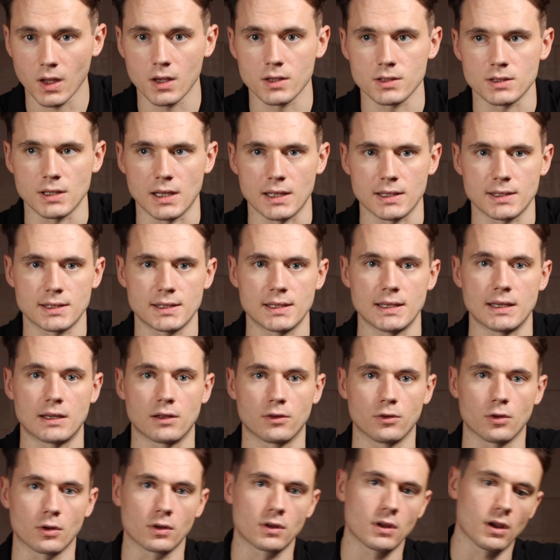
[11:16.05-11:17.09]
So that's the
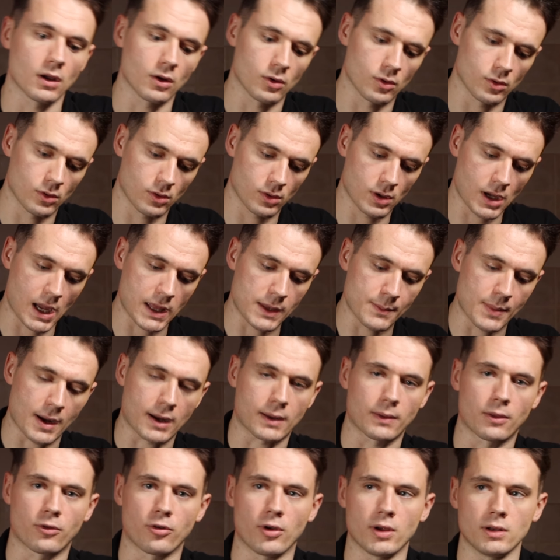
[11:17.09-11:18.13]
conductor at the back
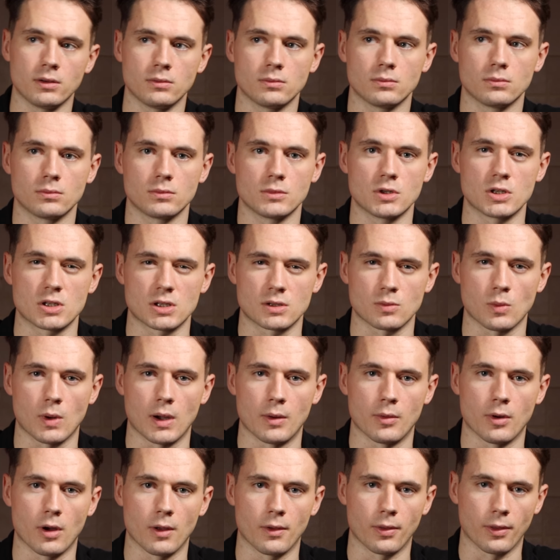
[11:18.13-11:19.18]
of the train. Just while
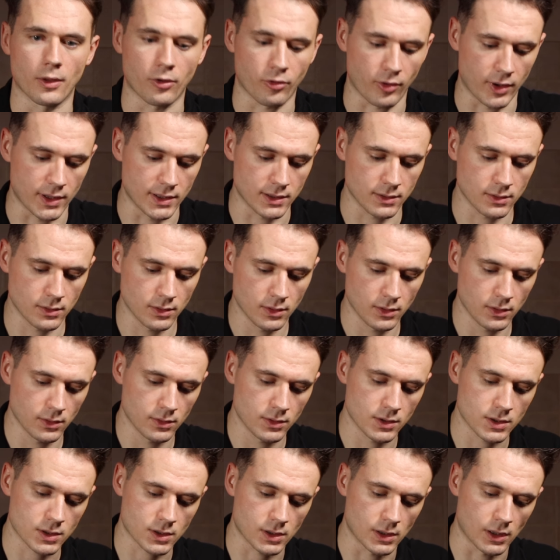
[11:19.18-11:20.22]
we're on the train,
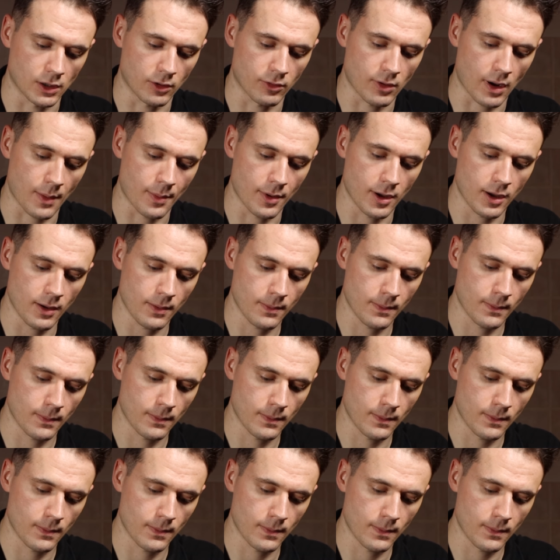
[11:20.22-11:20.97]
just going to grab her.